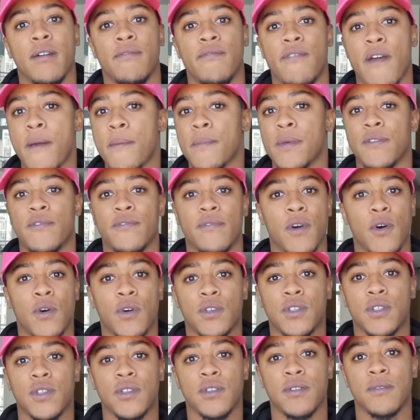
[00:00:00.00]
Femi,
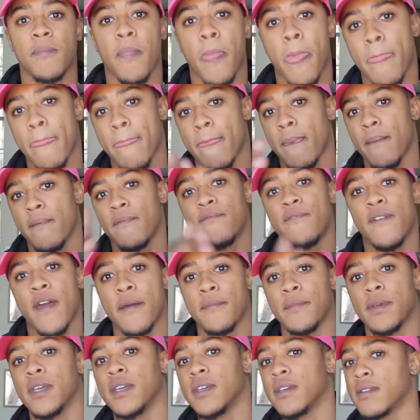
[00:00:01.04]
folks.
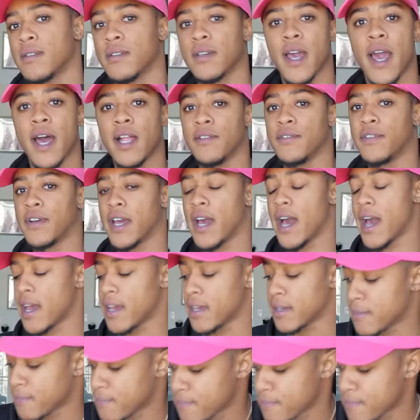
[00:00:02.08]
Femi. Hell of a guy.